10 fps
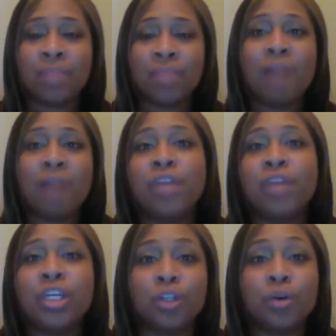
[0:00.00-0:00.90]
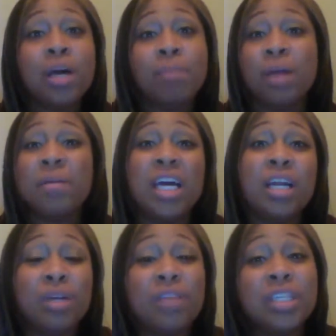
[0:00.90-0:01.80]
have a facial. Maybe they
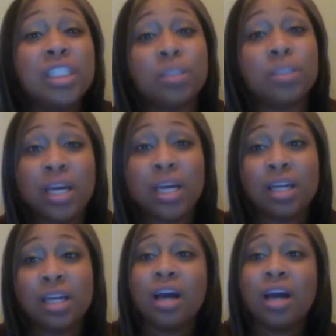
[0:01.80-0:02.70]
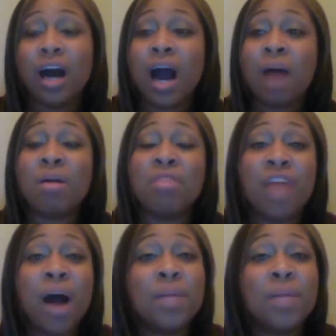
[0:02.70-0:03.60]
don't even spend
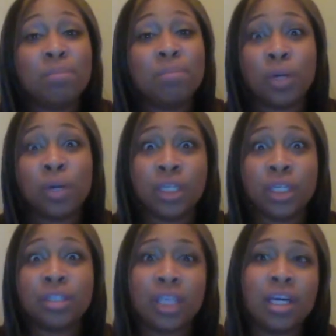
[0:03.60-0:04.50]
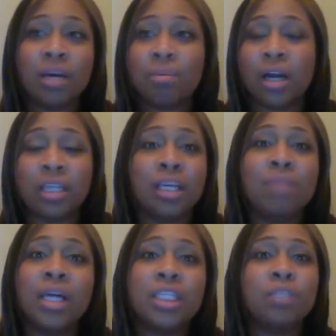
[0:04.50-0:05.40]
that much money on their skincare products. They
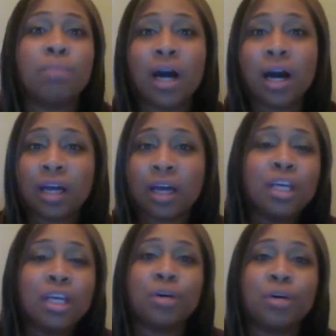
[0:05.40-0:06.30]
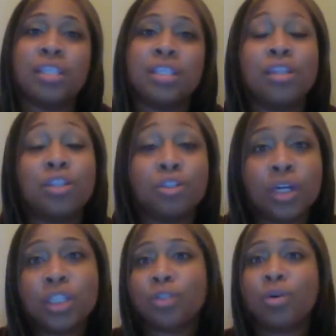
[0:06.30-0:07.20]
may just buy, things out the
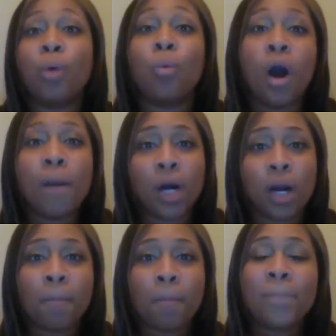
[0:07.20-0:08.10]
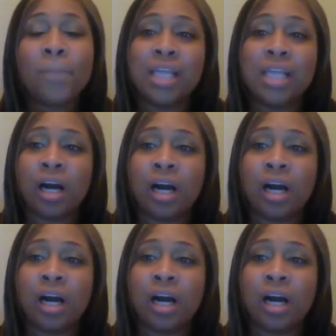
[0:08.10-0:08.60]
drugstore or Walmart that's